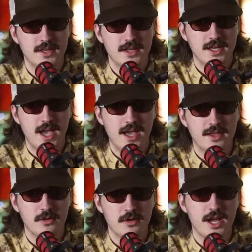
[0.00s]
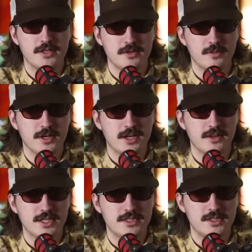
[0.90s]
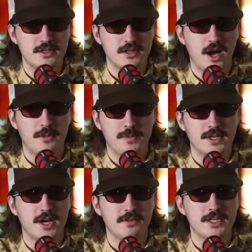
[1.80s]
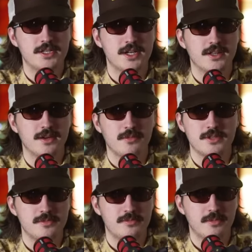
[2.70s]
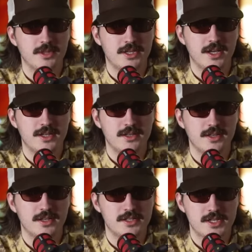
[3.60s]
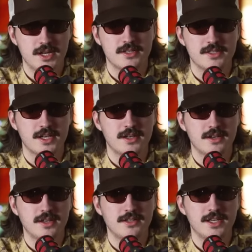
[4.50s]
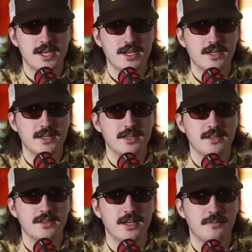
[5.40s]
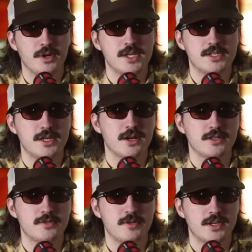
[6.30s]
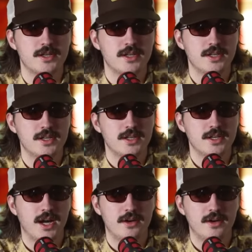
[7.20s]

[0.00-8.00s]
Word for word: and they were actually working on like up and coming shit that wasn't public yet, and she had to sign an NDA, uh-huh. like a uh-huh. pretty serious one. I don't.